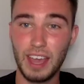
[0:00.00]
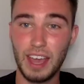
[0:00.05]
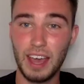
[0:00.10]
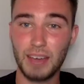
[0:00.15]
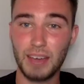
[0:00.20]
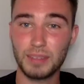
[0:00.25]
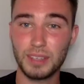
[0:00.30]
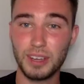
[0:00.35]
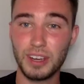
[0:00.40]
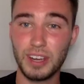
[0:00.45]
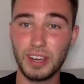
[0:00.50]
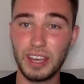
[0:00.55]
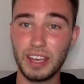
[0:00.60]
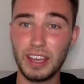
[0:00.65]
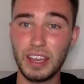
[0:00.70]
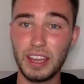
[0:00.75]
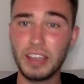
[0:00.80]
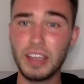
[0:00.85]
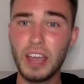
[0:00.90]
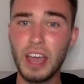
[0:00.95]
absolutely.
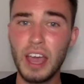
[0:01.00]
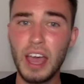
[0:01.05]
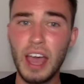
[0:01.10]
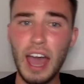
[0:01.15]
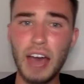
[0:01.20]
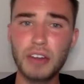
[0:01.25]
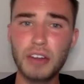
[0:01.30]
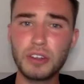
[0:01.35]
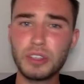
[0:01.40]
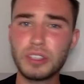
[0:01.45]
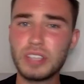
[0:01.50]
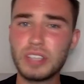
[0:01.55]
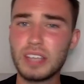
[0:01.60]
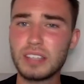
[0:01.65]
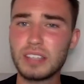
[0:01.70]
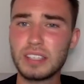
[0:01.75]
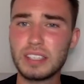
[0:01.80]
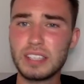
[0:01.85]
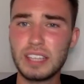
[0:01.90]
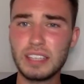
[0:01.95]
And how do you assess
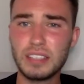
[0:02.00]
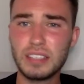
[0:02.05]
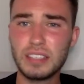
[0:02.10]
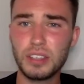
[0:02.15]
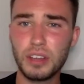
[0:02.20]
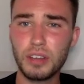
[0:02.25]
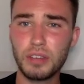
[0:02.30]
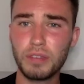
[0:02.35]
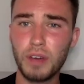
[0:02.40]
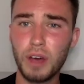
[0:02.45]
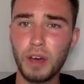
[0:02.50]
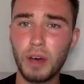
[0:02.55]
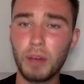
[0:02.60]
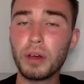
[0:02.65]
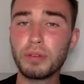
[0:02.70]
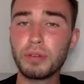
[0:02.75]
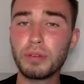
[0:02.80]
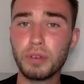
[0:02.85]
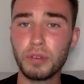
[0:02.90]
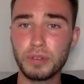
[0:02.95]
the season so far?
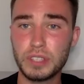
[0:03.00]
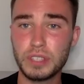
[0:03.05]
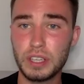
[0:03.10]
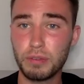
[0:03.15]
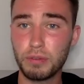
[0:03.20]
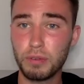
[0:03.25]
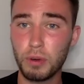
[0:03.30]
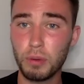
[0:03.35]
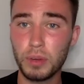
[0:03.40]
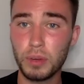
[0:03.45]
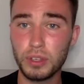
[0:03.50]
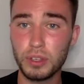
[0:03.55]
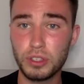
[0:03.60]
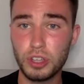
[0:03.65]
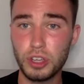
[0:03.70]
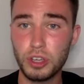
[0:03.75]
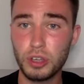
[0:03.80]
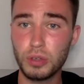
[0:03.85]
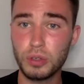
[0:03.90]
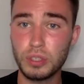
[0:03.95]
Both obviously Formula
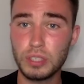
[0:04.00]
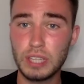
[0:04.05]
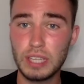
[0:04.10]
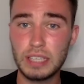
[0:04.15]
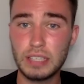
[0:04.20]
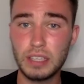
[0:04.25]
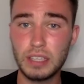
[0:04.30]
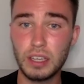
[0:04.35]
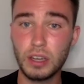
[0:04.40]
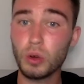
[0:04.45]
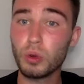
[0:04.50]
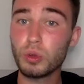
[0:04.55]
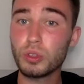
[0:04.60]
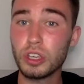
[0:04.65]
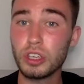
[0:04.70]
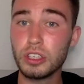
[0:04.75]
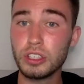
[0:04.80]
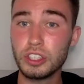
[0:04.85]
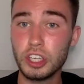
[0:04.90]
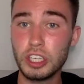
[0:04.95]
2 season and
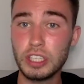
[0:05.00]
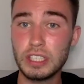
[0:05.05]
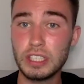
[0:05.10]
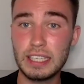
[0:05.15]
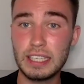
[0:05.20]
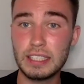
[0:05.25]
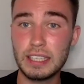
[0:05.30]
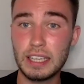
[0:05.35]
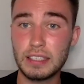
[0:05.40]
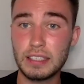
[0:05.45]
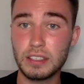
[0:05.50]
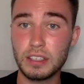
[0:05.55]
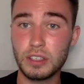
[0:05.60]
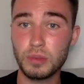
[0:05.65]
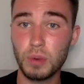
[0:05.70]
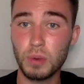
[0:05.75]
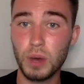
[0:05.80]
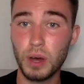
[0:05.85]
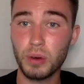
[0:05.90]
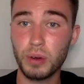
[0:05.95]
also your GT season
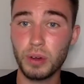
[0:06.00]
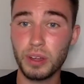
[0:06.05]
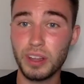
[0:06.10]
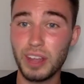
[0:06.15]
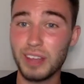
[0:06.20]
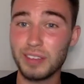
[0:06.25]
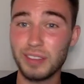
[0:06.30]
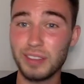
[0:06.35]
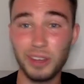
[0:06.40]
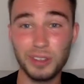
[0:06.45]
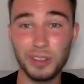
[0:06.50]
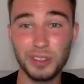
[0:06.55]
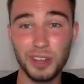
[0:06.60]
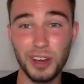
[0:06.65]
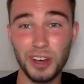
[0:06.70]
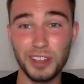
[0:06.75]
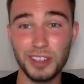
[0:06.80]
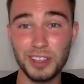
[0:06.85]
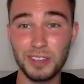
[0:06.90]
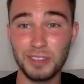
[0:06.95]
as well. Those
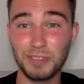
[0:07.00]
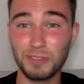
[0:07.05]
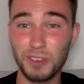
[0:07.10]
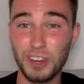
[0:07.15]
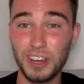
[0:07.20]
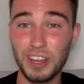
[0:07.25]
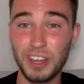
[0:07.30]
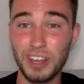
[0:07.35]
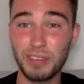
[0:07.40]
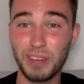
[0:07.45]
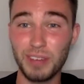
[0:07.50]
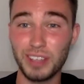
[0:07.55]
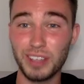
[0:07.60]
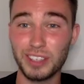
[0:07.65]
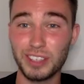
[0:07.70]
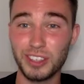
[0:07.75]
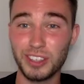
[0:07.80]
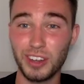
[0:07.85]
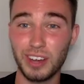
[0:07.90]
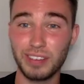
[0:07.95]
cars are really fun to
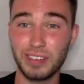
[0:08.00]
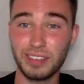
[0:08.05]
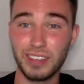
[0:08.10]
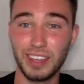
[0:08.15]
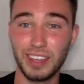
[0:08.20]
drive.